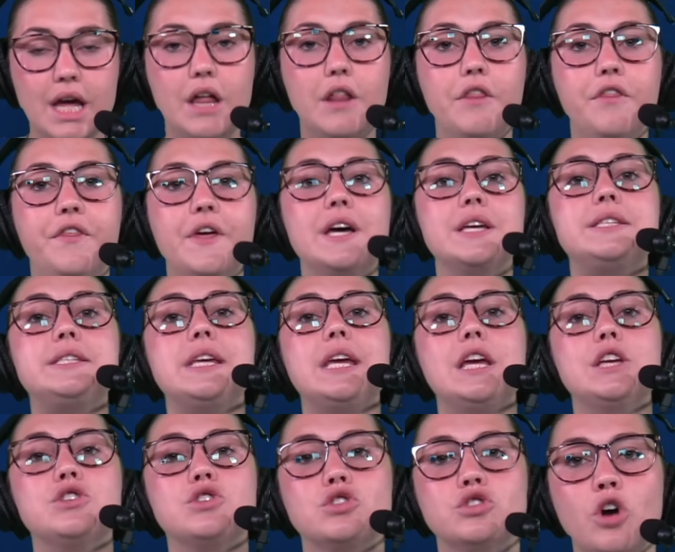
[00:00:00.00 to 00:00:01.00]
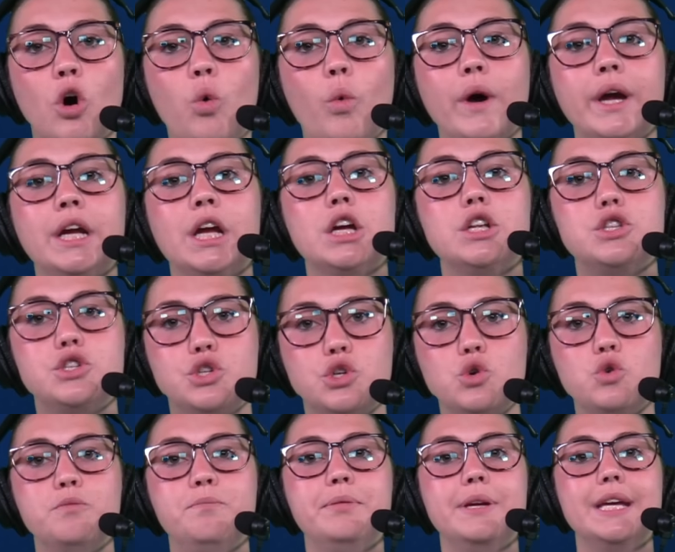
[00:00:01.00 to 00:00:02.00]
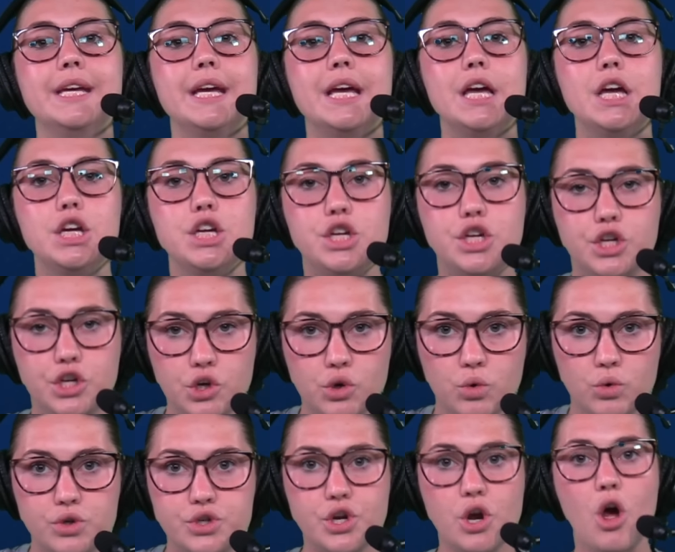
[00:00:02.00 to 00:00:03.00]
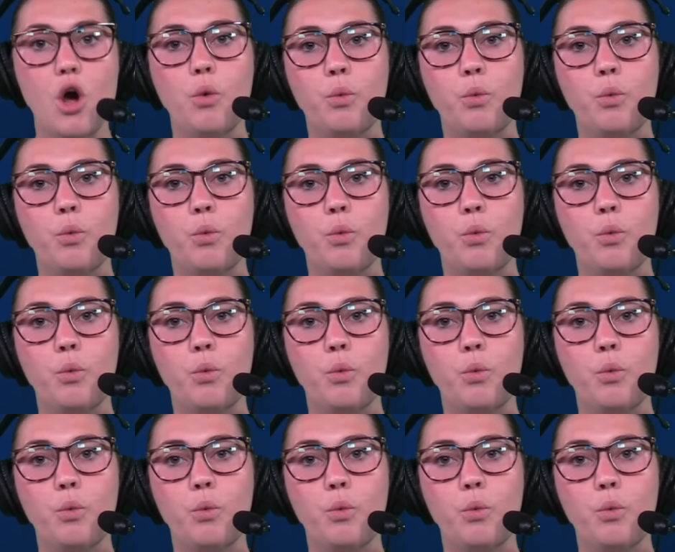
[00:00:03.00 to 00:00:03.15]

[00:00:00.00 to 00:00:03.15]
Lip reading: This is going to be huge